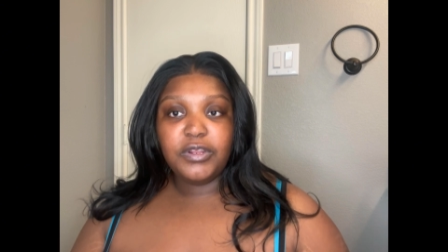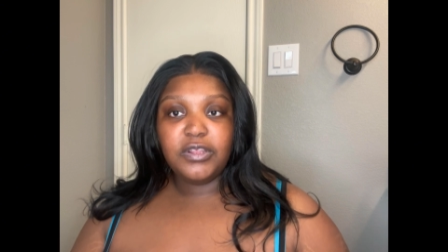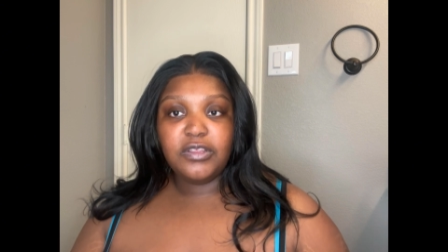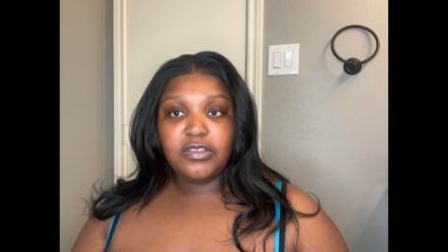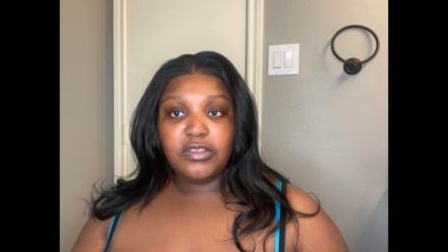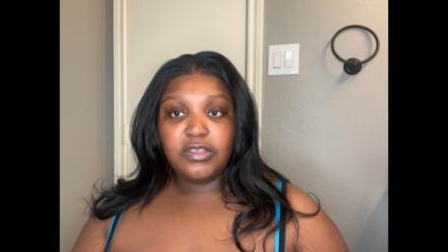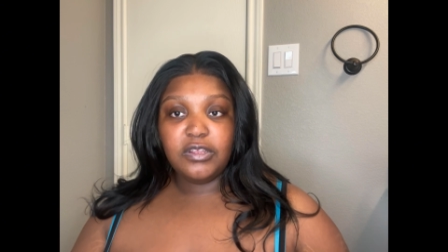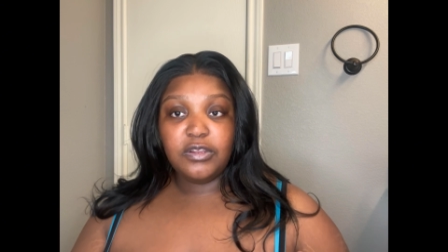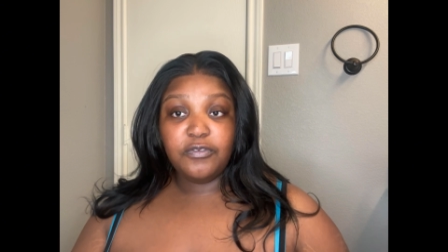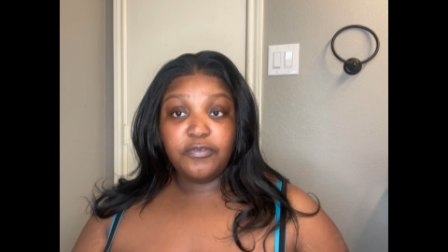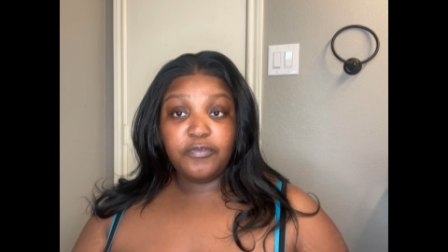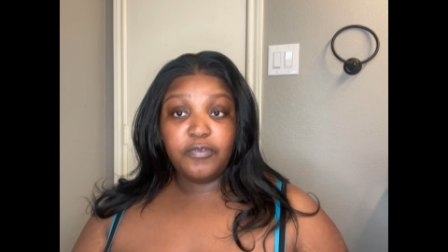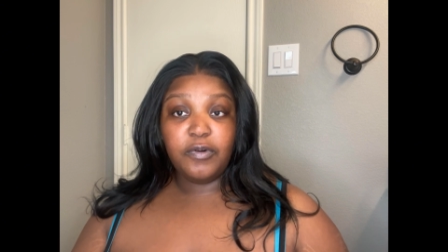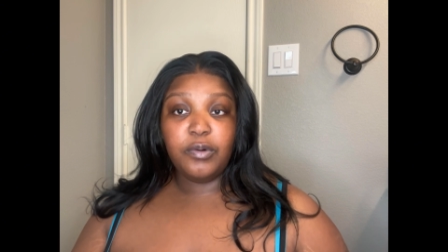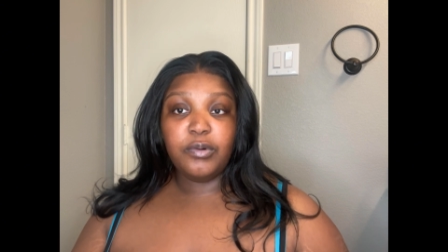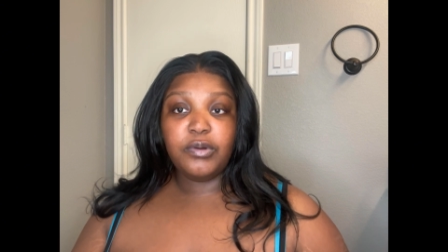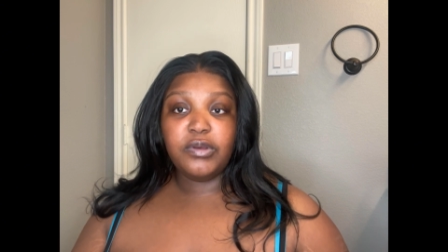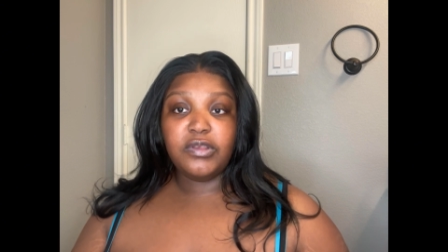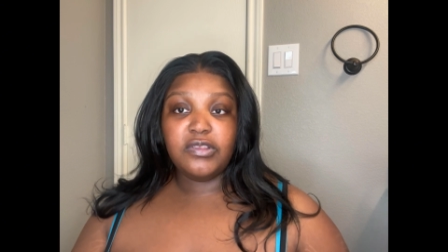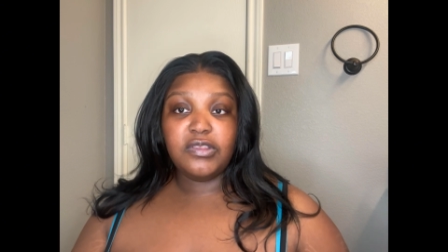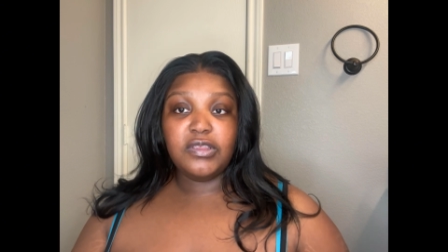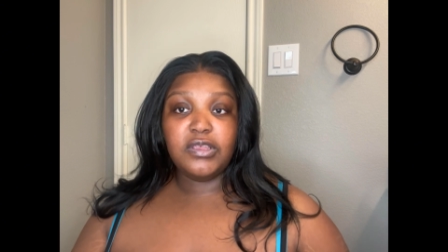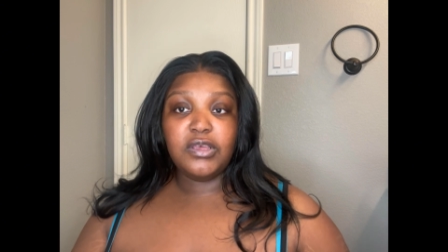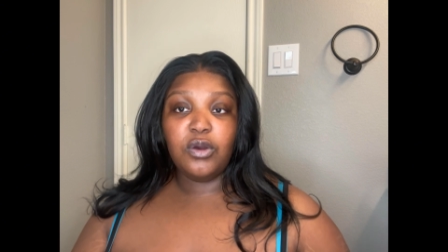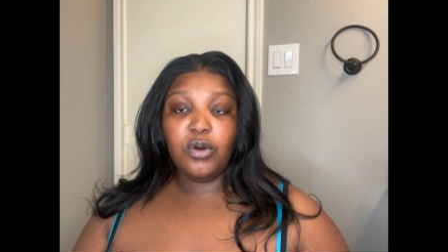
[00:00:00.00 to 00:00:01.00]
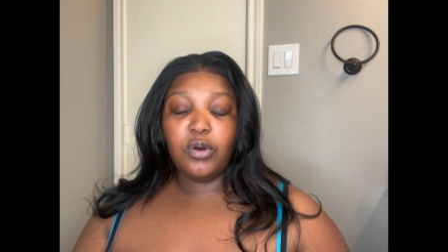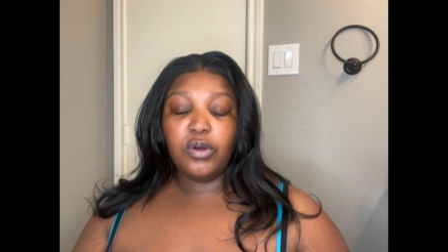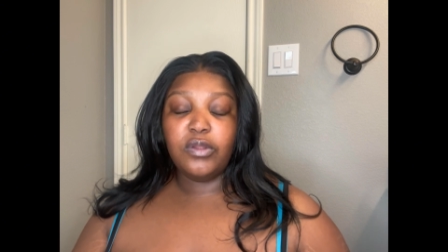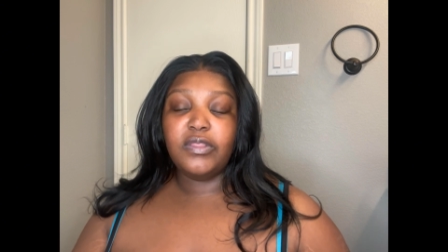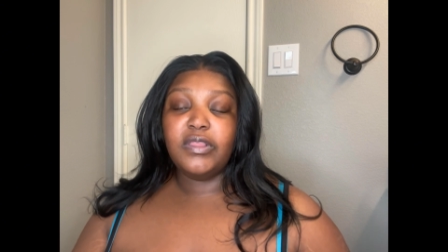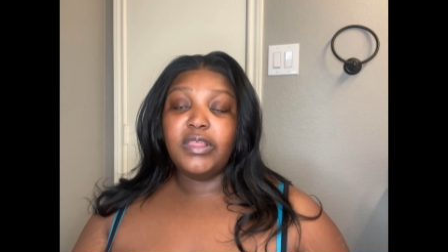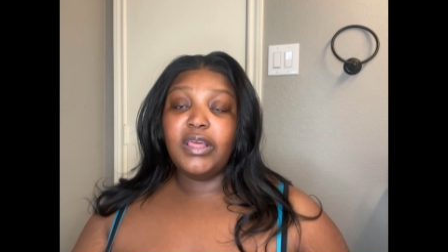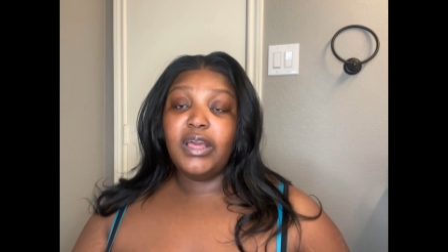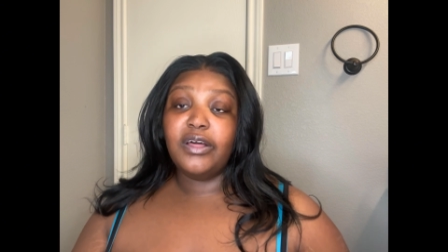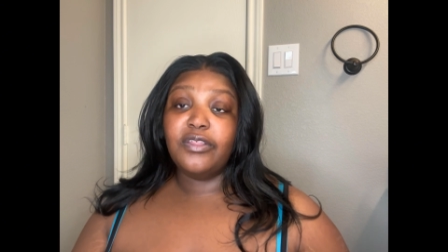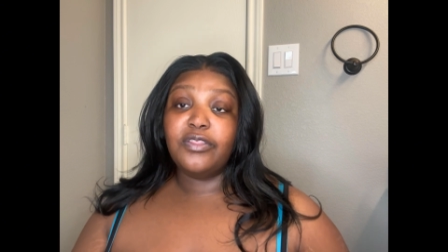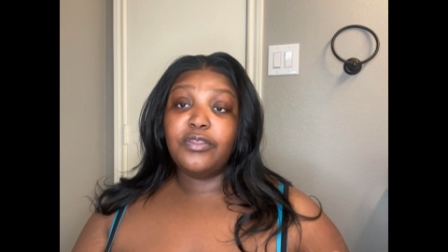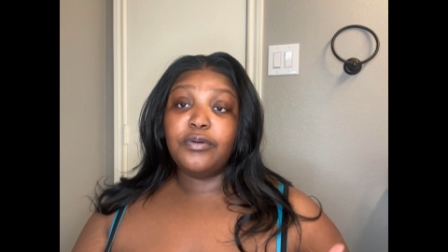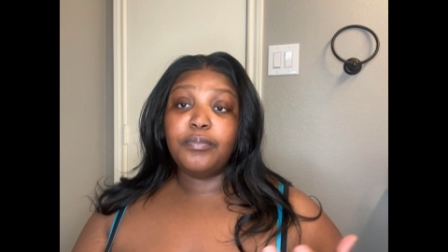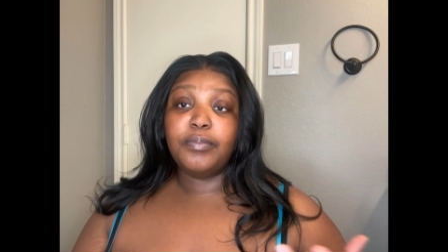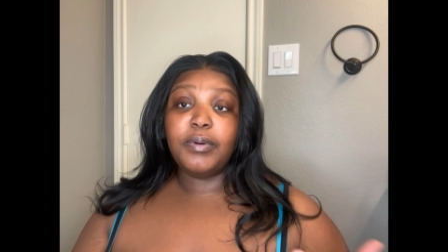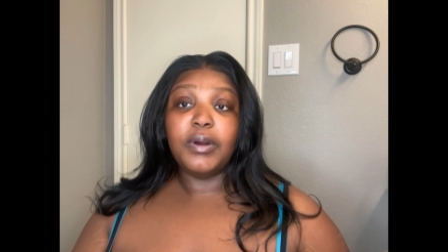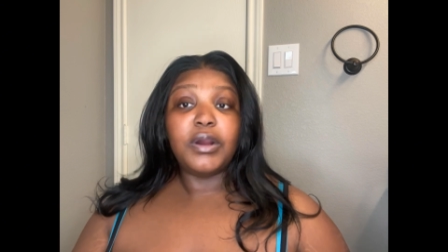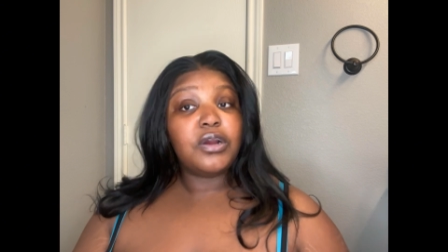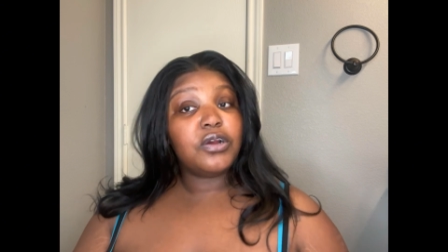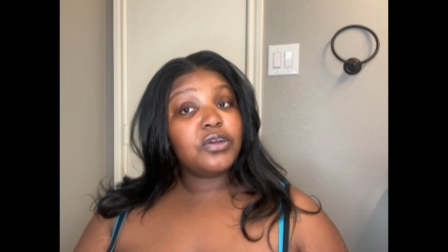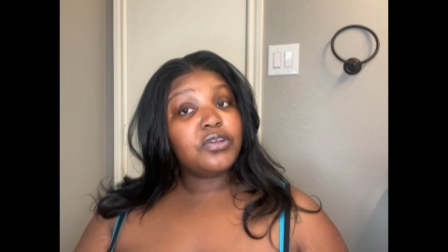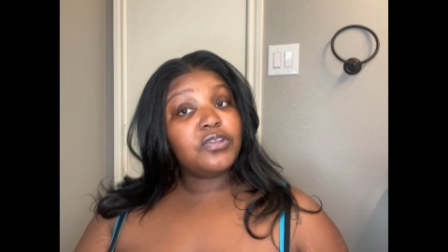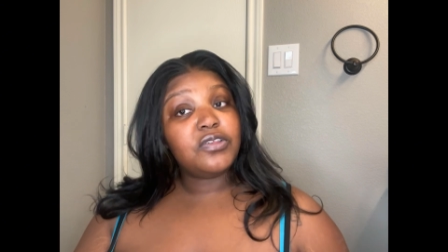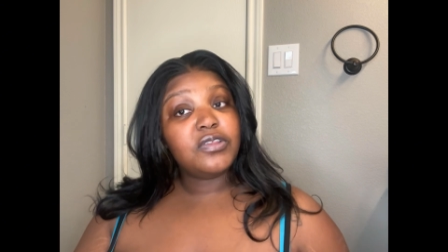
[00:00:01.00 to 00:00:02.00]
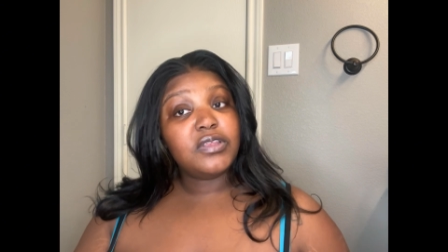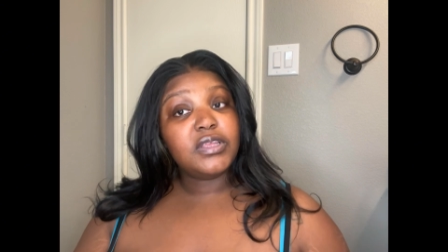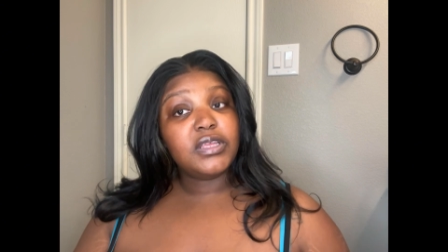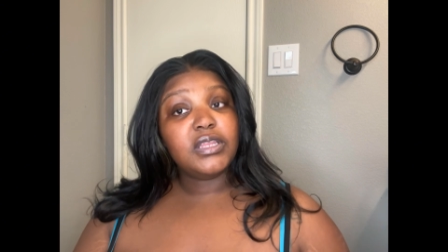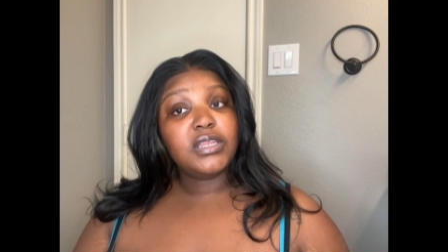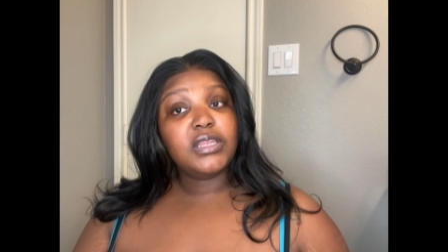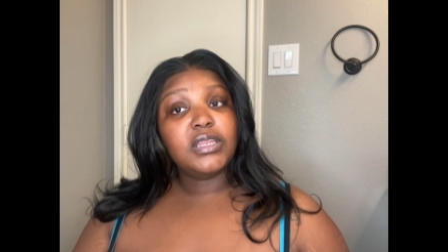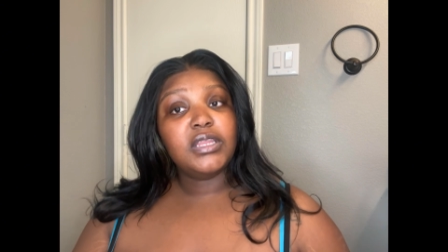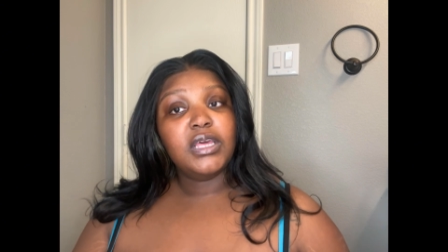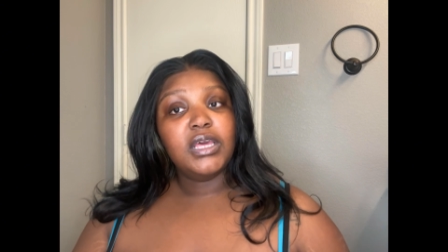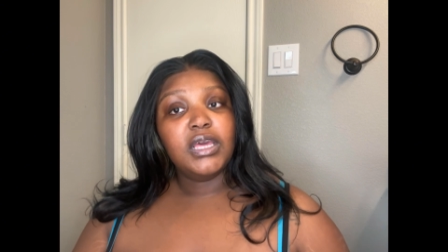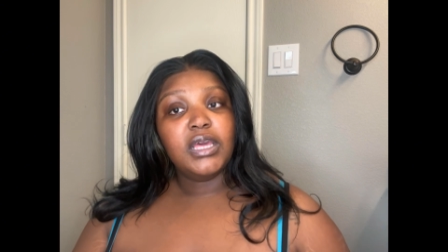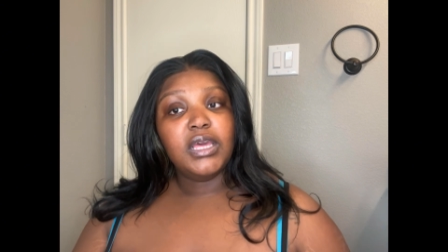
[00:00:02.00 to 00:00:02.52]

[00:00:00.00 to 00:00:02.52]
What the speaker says: instead of focusing on the other person